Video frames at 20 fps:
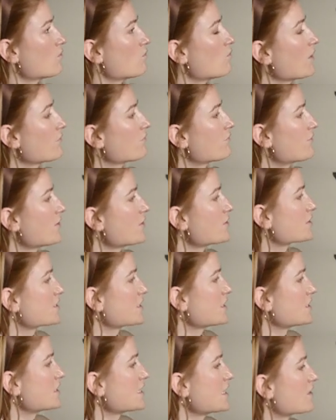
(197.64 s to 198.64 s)
One
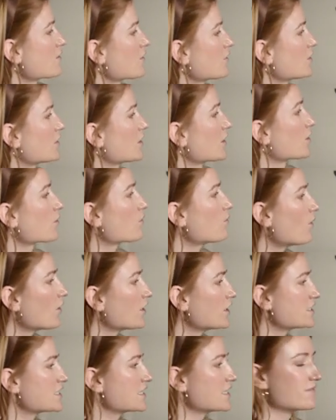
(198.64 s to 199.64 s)
focuses in on the
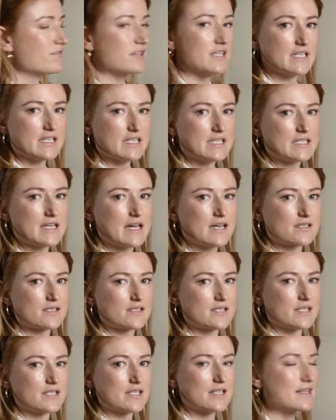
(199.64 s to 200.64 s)
quality of the
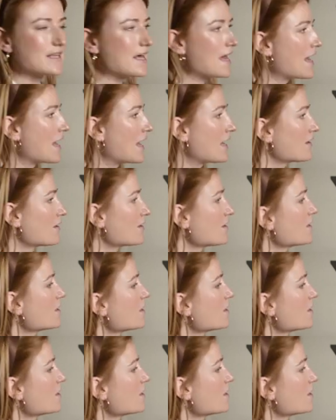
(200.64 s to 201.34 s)
details that are there